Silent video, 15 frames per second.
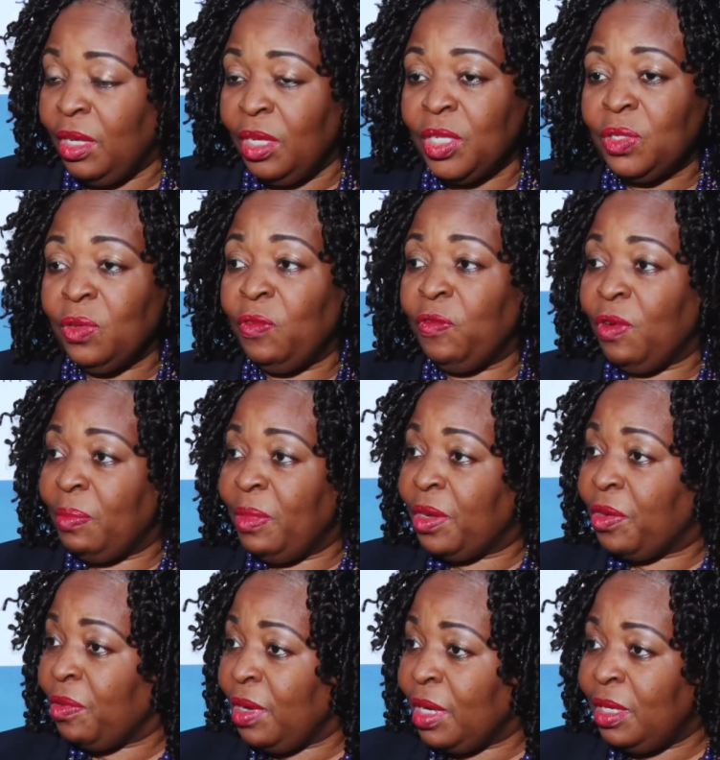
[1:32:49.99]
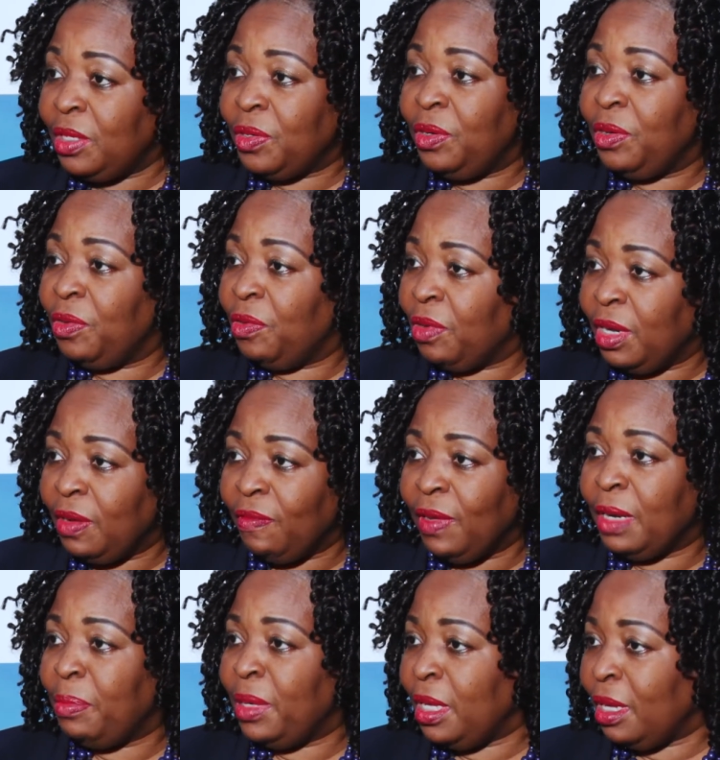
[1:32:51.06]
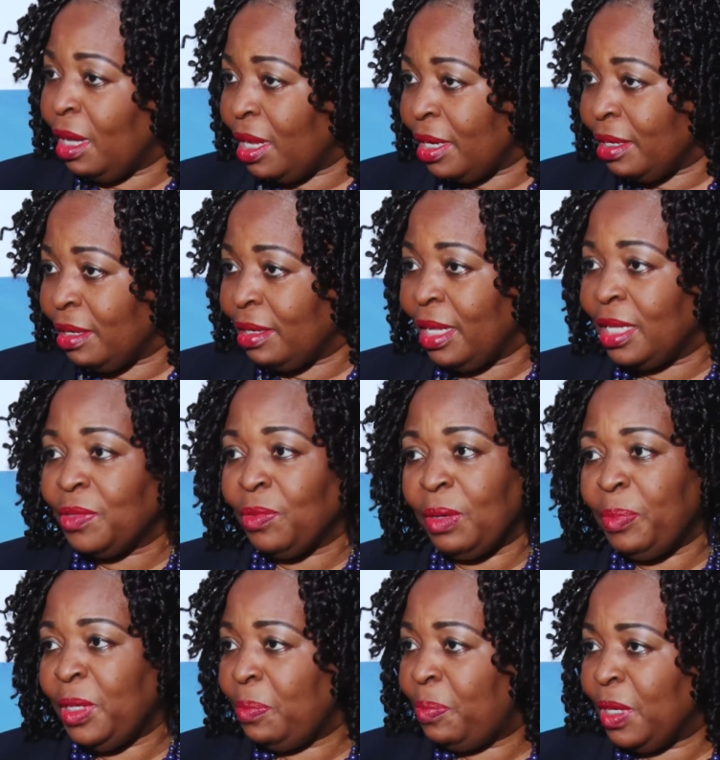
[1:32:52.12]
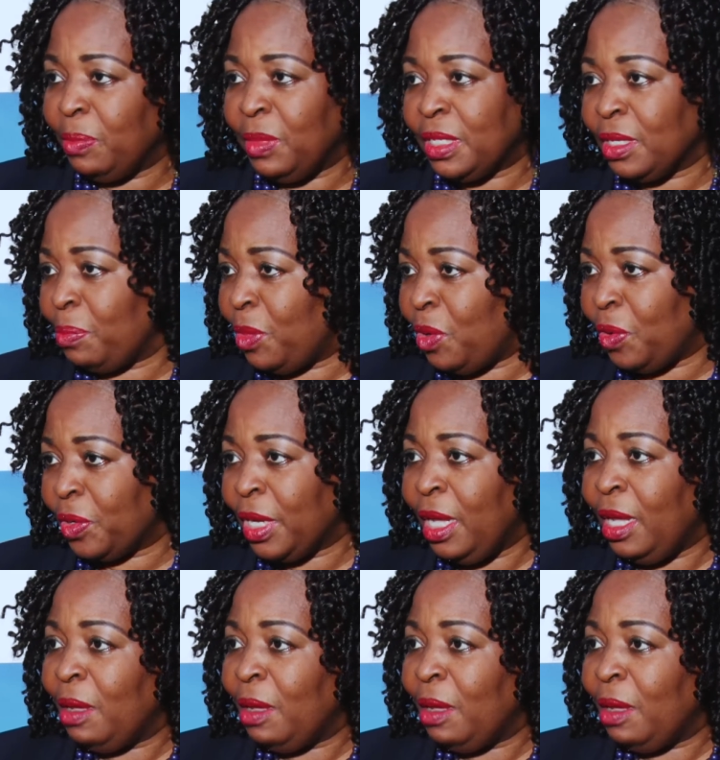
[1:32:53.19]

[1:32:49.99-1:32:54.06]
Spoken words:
So from the cradle to the grave and beyond, that's what BPM is about.